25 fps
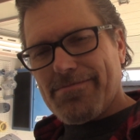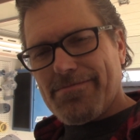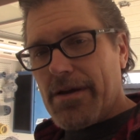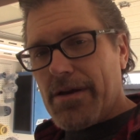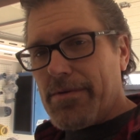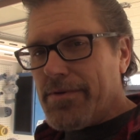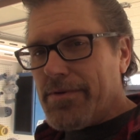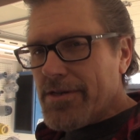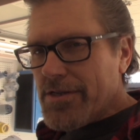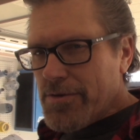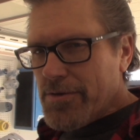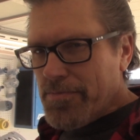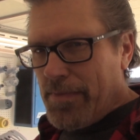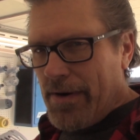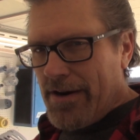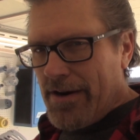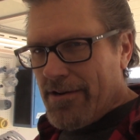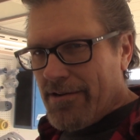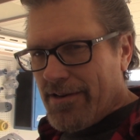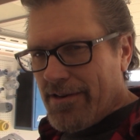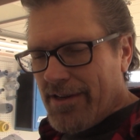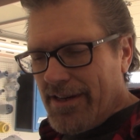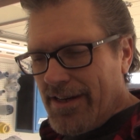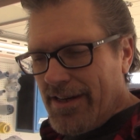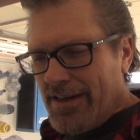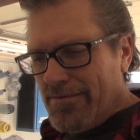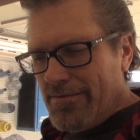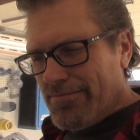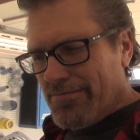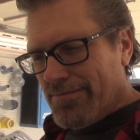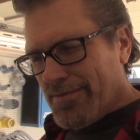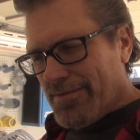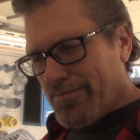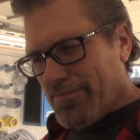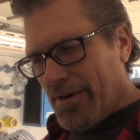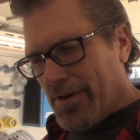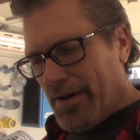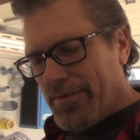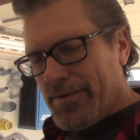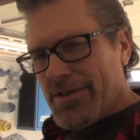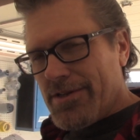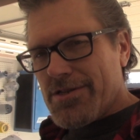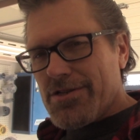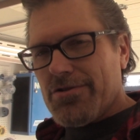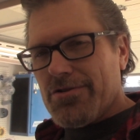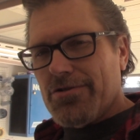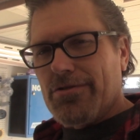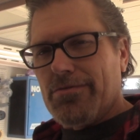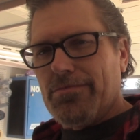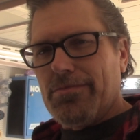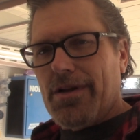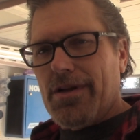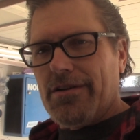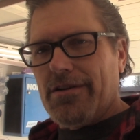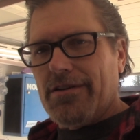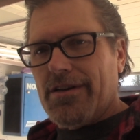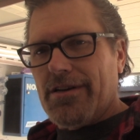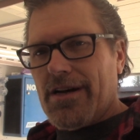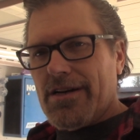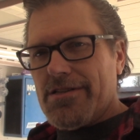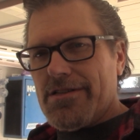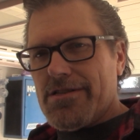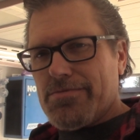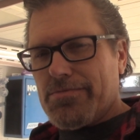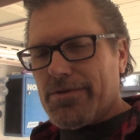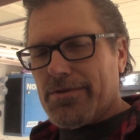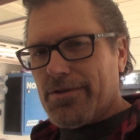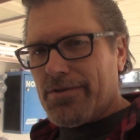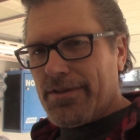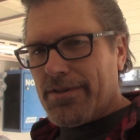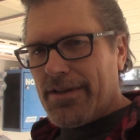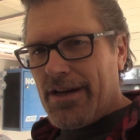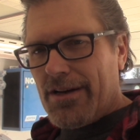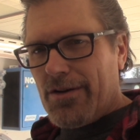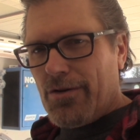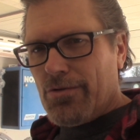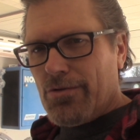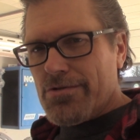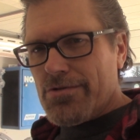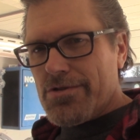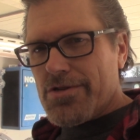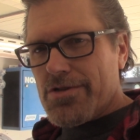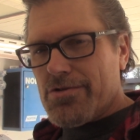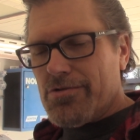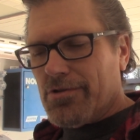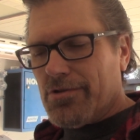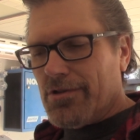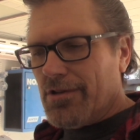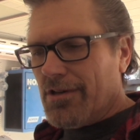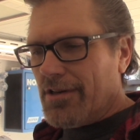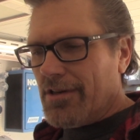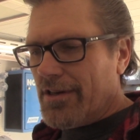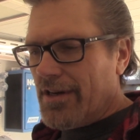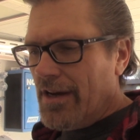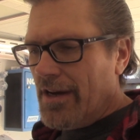maybe a spider kit, but probably just chrome lug nuts. I'm going that old school look.